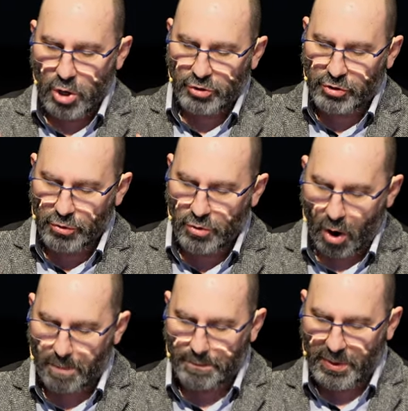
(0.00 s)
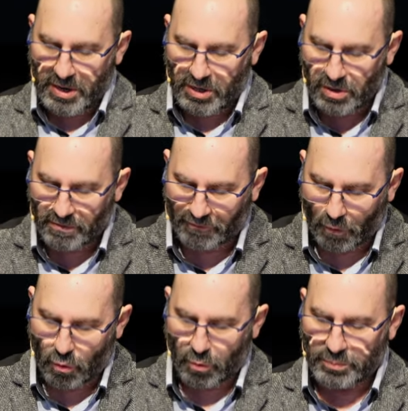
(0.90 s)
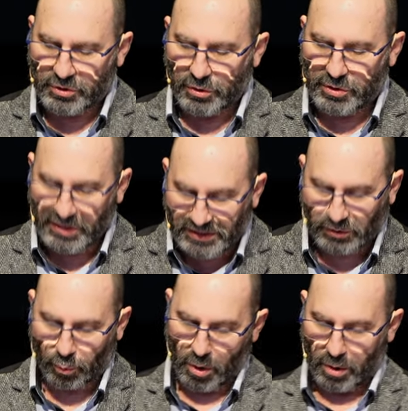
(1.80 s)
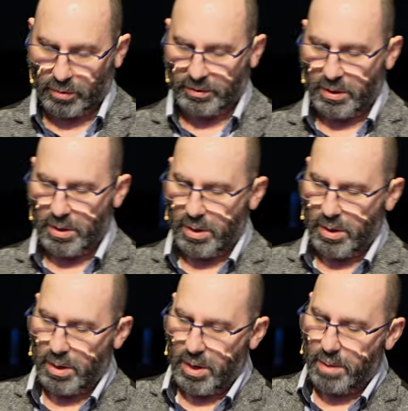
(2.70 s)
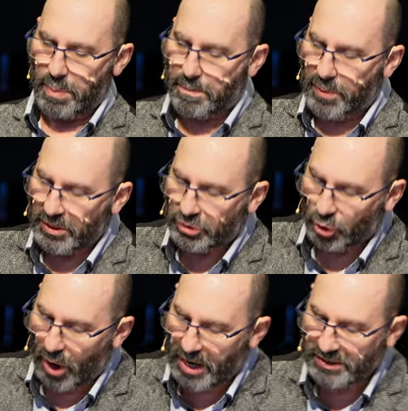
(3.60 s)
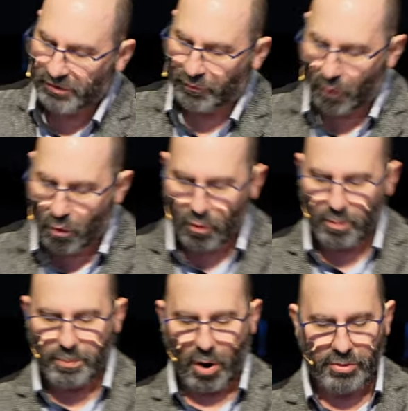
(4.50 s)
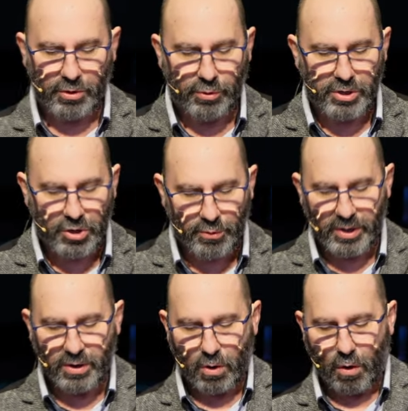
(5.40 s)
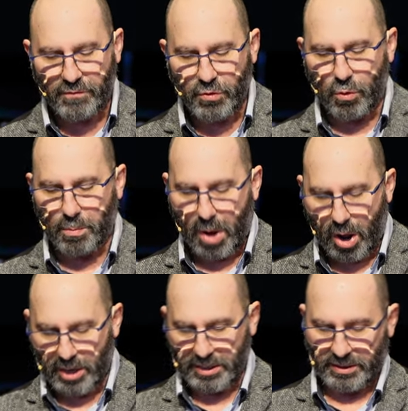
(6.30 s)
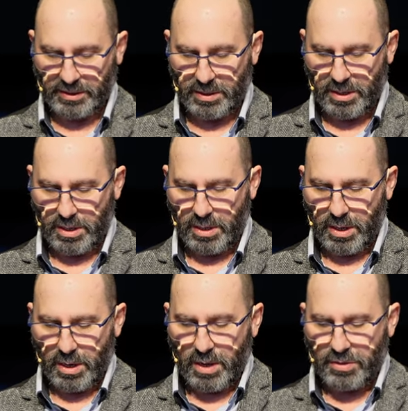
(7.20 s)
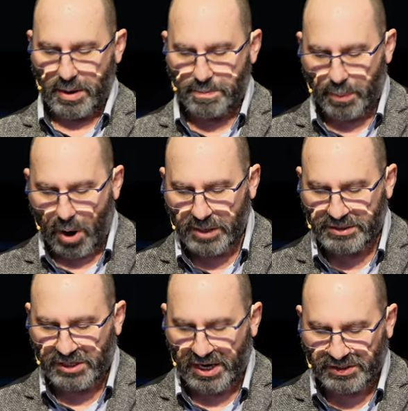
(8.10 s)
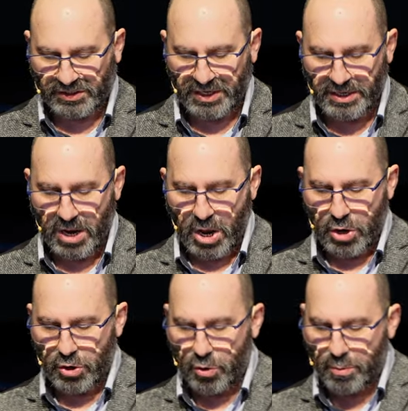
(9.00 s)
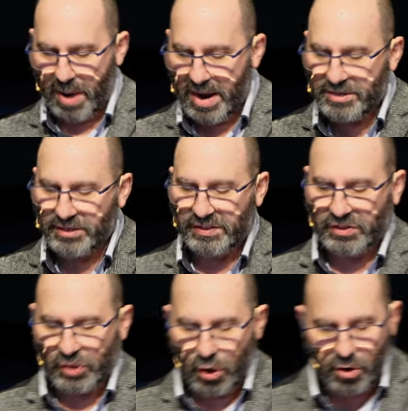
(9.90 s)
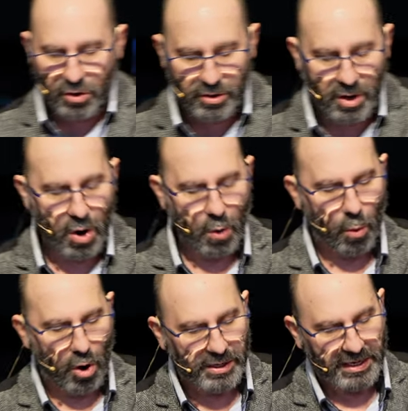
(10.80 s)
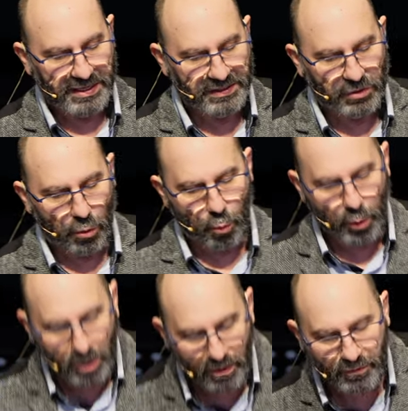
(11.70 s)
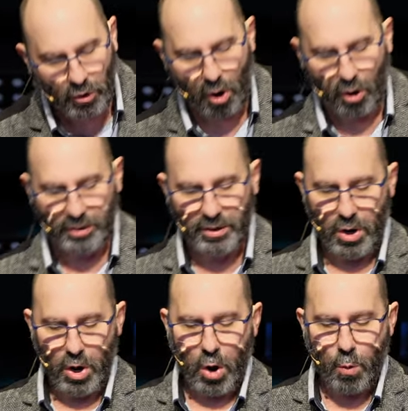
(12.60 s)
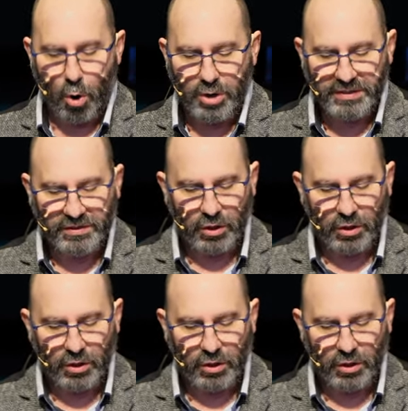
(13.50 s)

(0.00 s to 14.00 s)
Do not be conformed to this world, but be transformed by the renewing of your mind, that by testing you may discern what is the will of God, what is